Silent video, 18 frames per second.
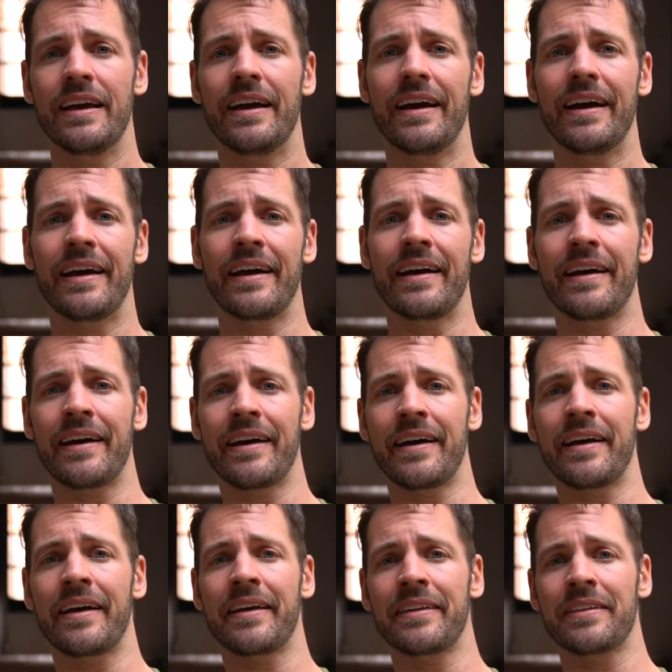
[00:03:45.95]

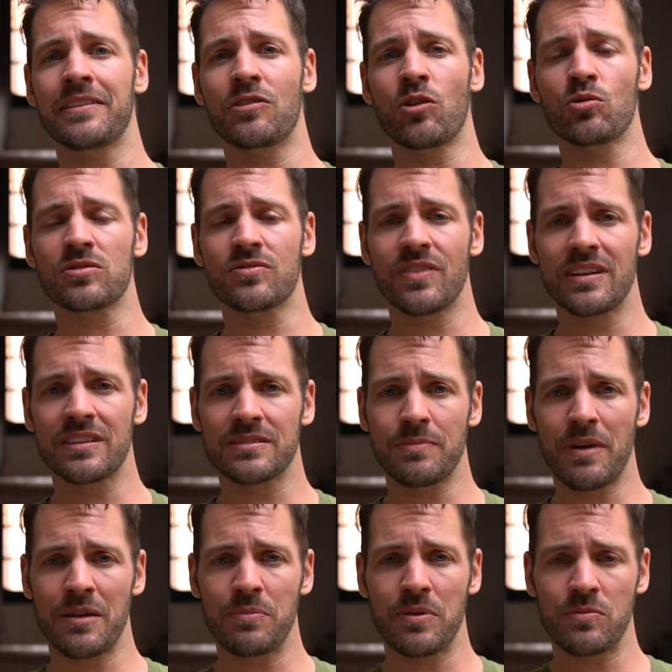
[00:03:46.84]
and those fields
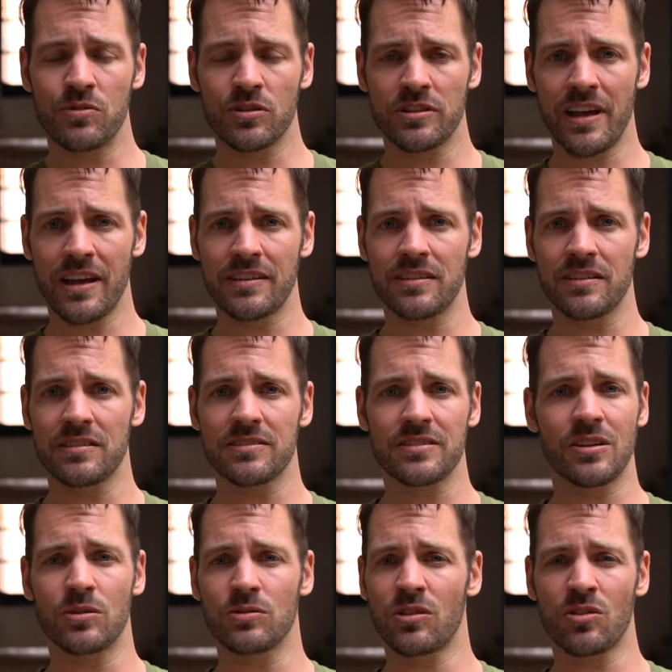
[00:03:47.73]
might be protected,
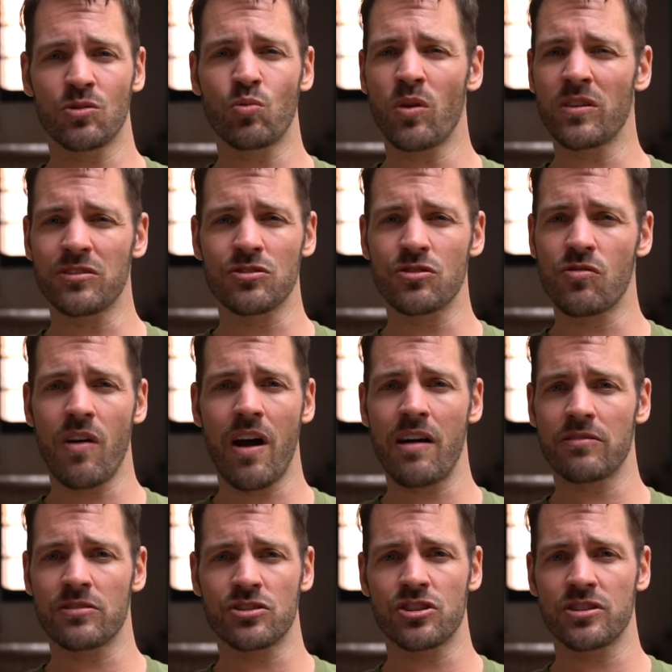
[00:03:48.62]
so don't wander
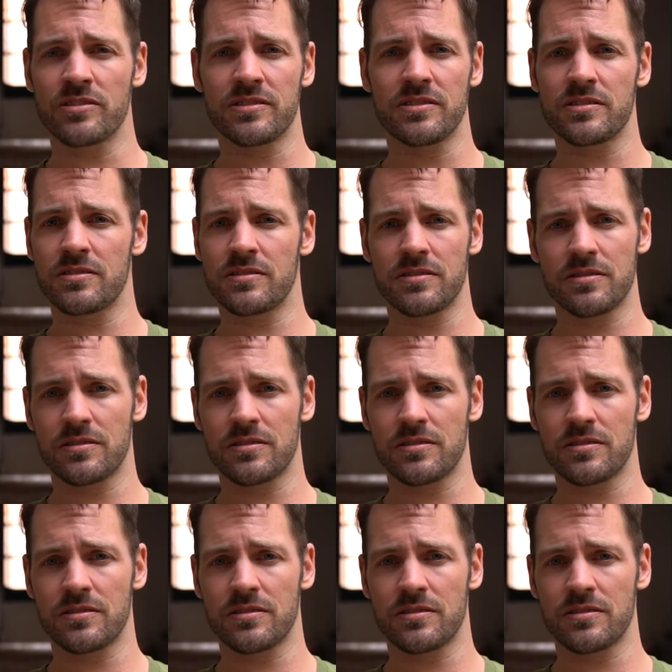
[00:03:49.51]
around just